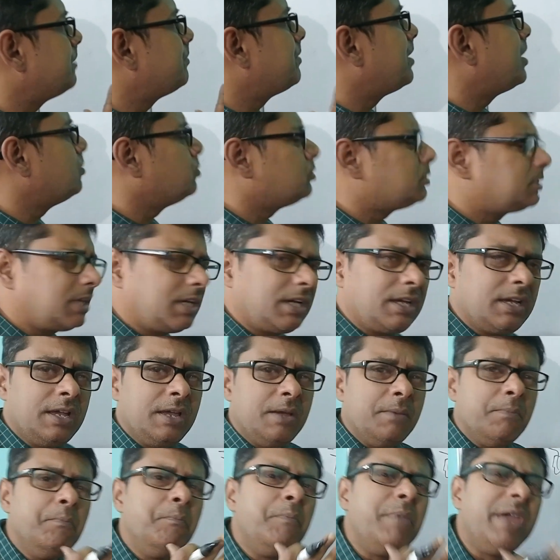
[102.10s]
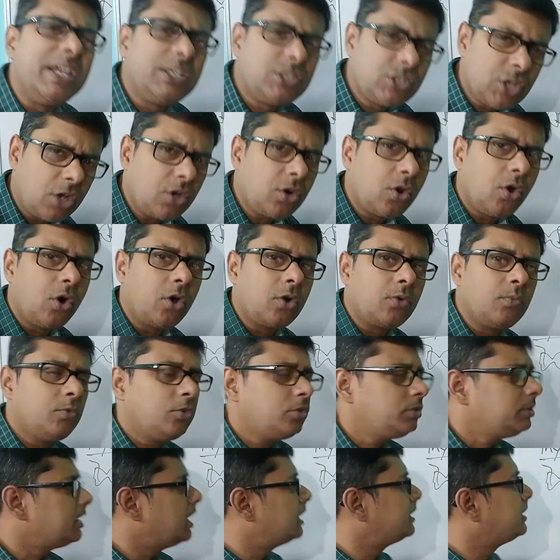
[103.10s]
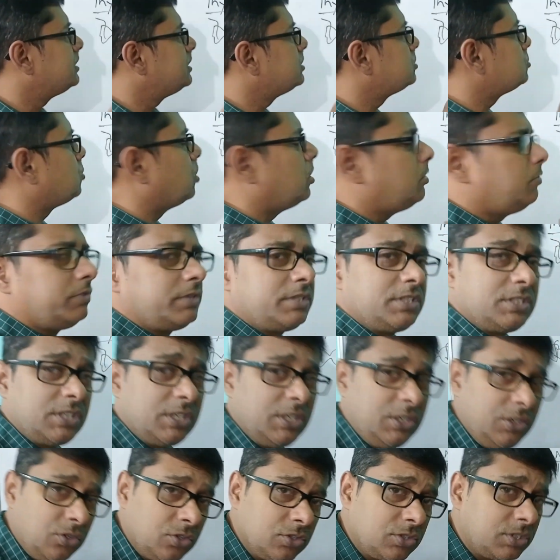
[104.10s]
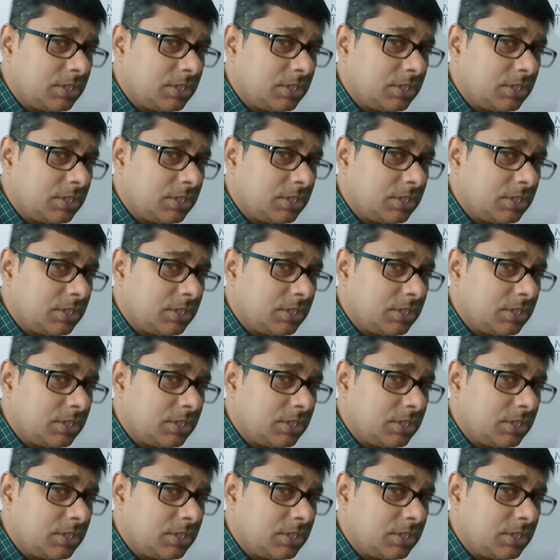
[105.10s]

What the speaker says: about the major hormone that is called, which is in your